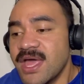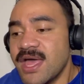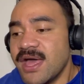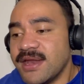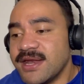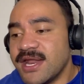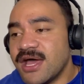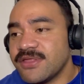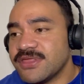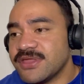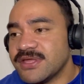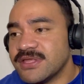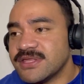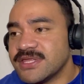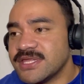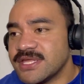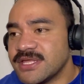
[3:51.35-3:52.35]
Now,
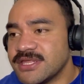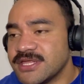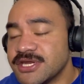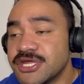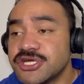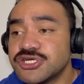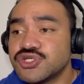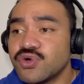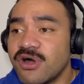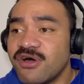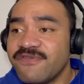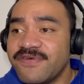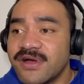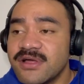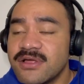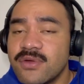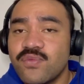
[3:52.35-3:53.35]
the initial
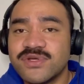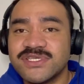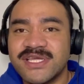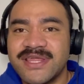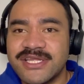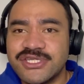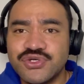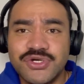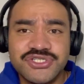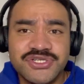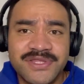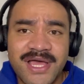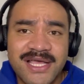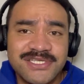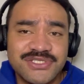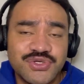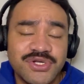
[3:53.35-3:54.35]
offer was, I think,
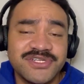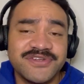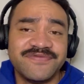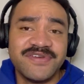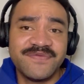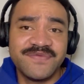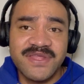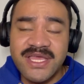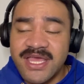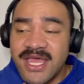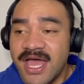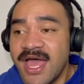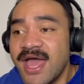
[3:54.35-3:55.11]
$200,000, $250,000,